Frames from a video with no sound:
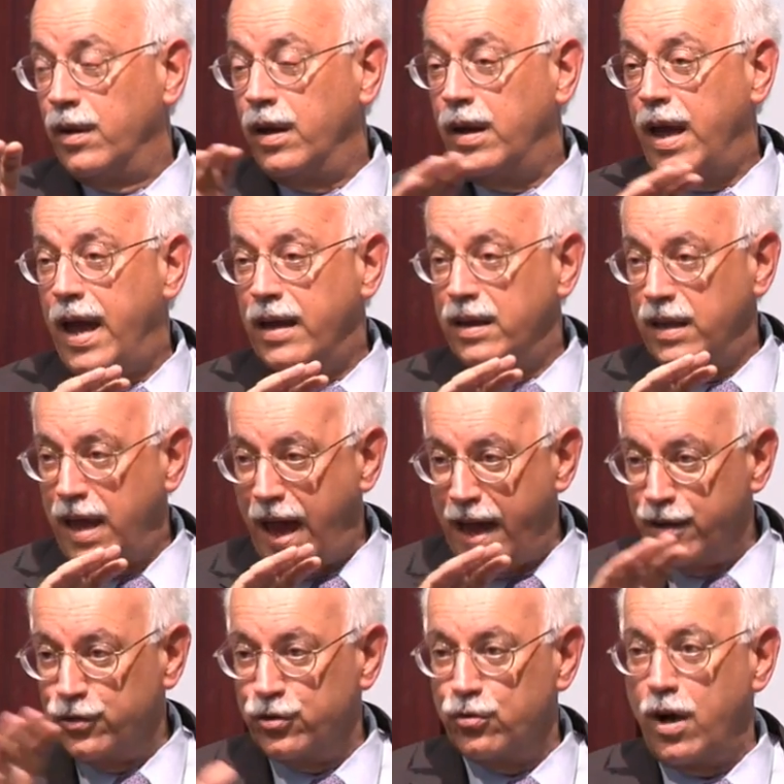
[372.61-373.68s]
It had
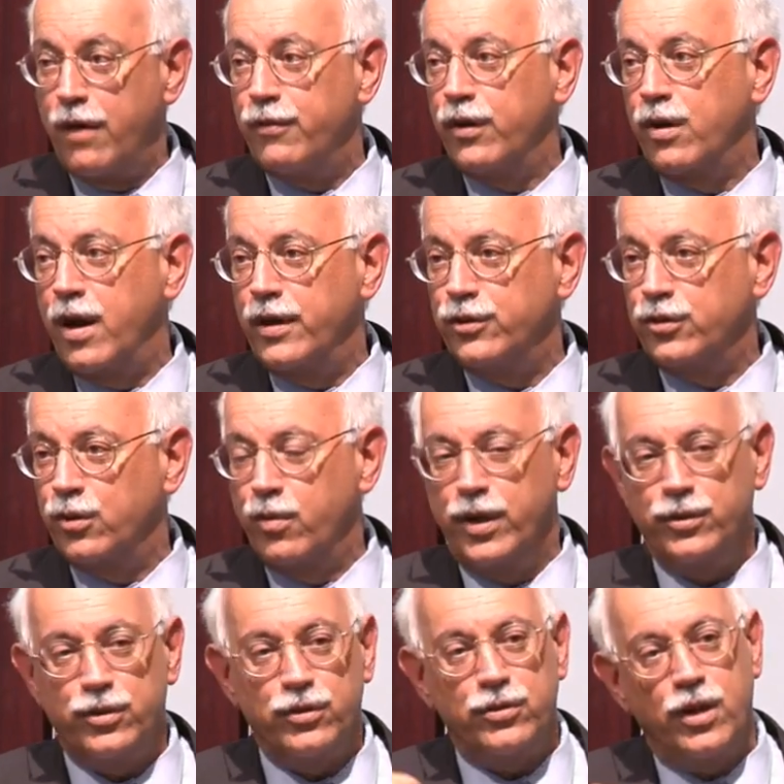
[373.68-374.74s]
catastrophic
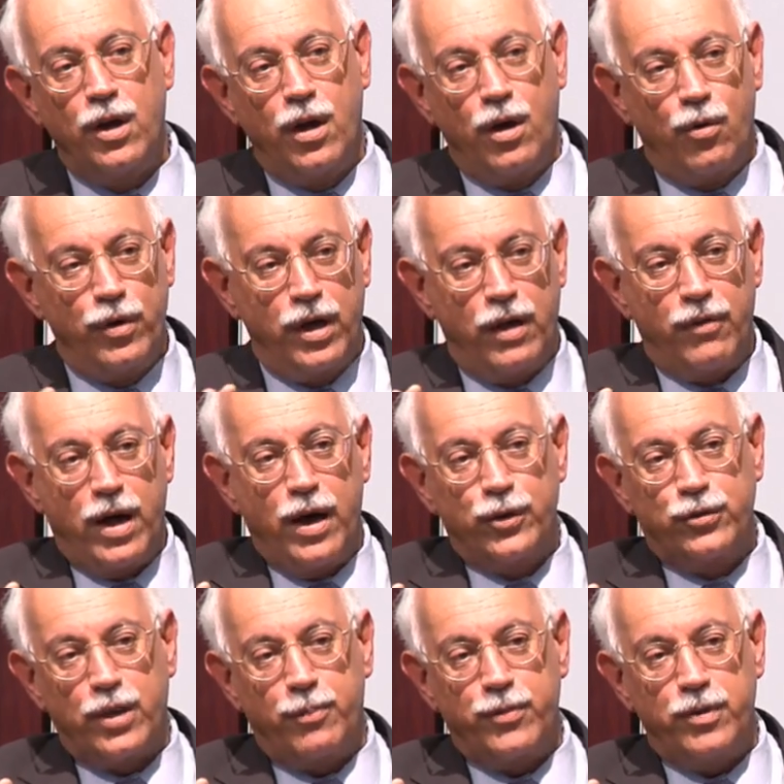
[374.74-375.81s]
consequences. We have a
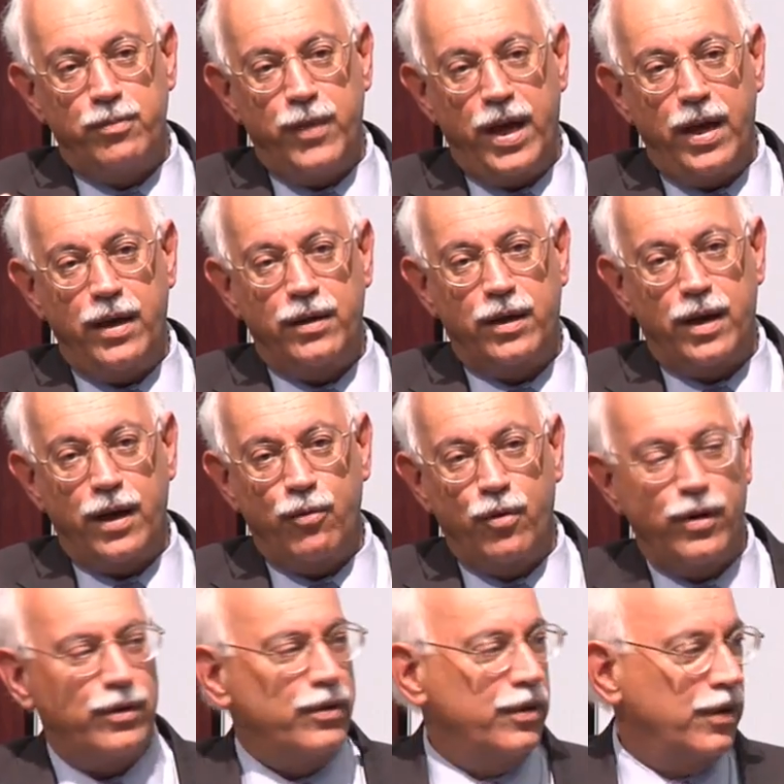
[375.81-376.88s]
house up in Maine. And are I we
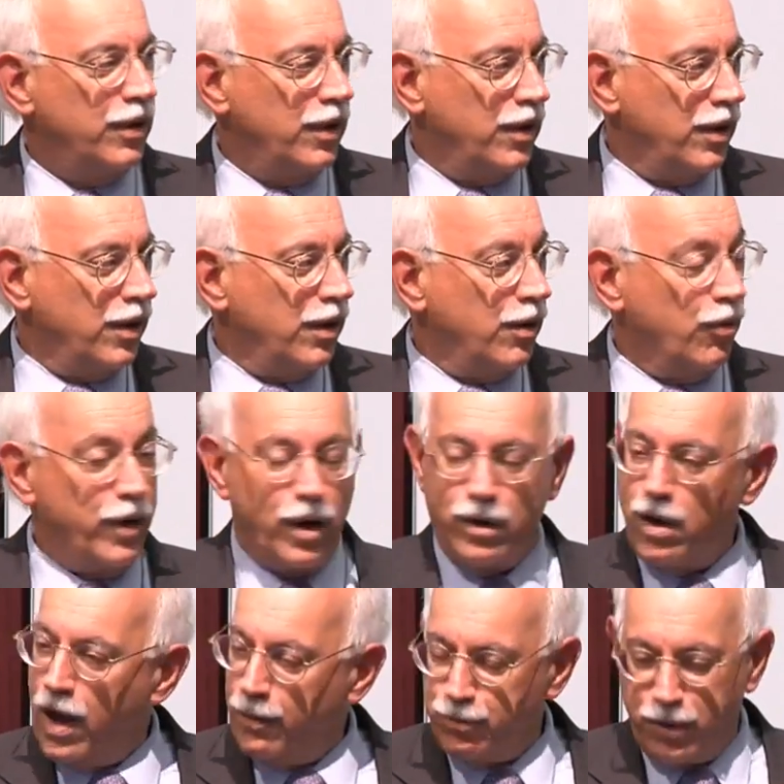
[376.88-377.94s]
went, prepared for the next We
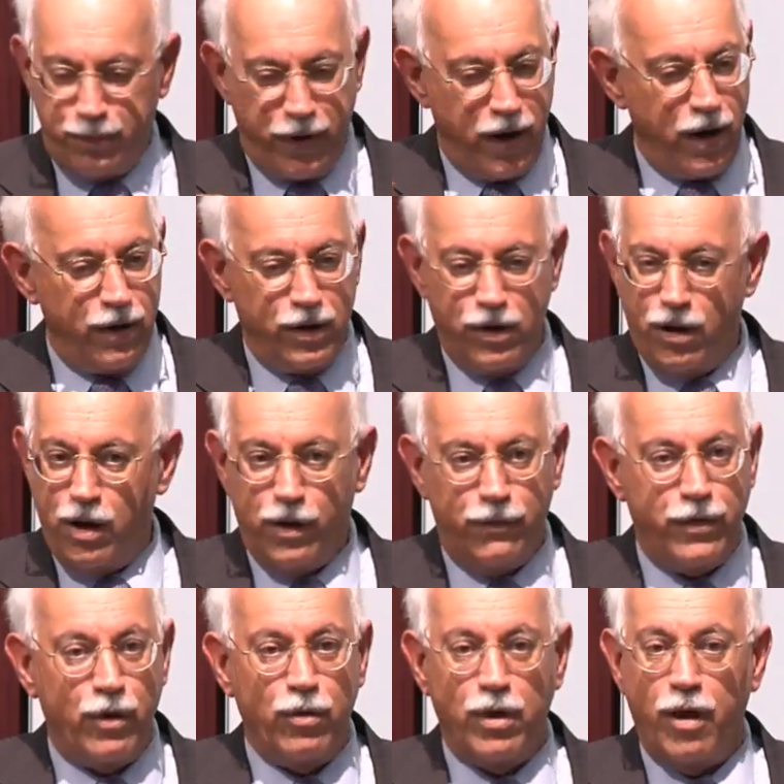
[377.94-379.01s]
pandemic? are not prepared at all.
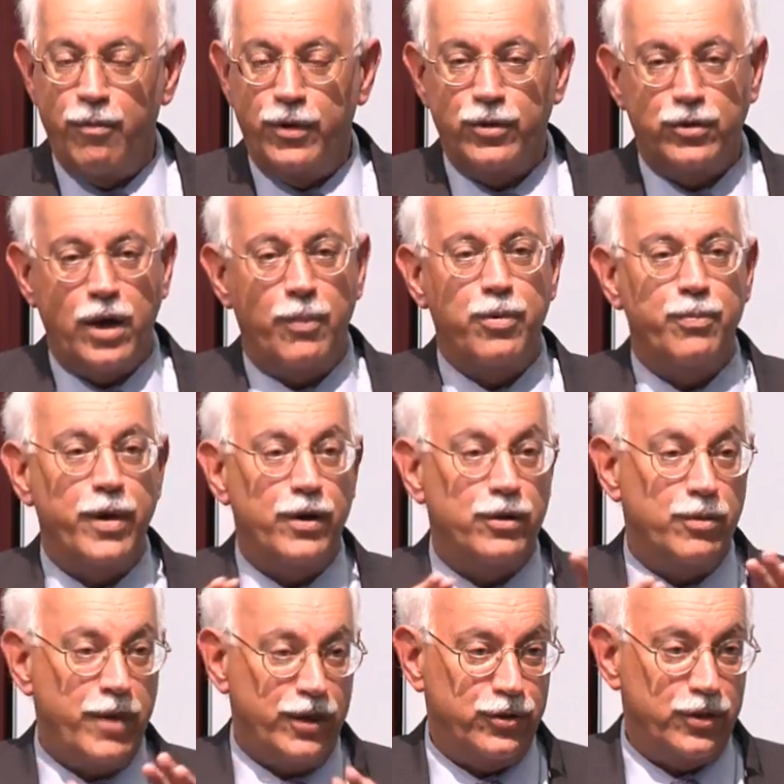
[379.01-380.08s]
The federal government is not
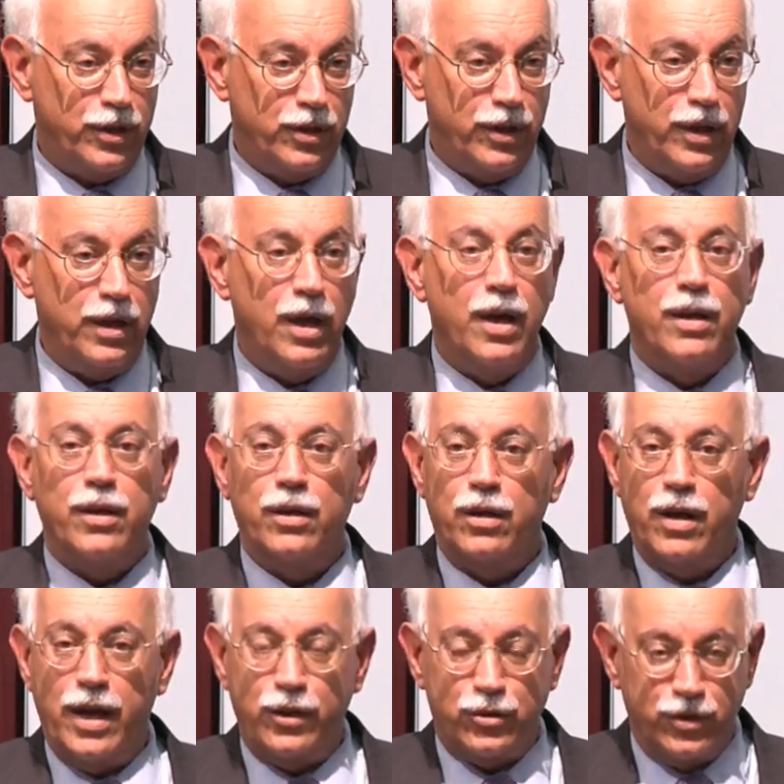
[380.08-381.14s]
prepared domestically. The
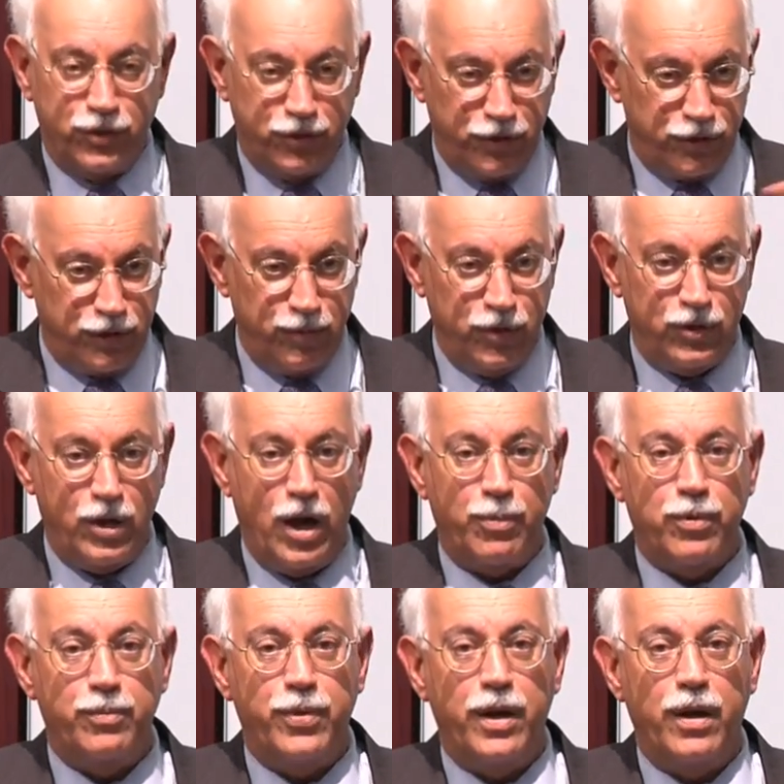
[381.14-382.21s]
international system is
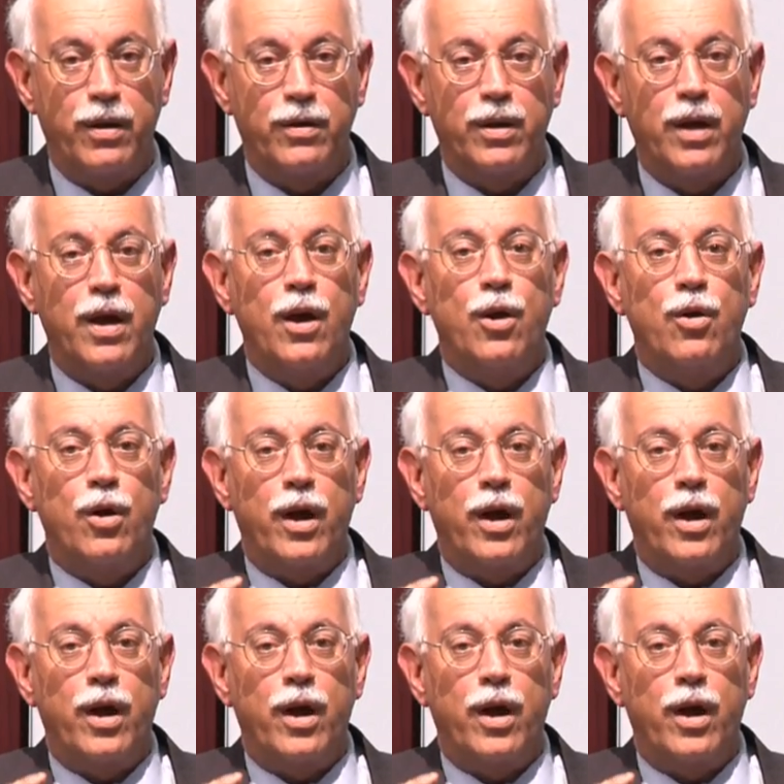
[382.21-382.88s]
not prepared.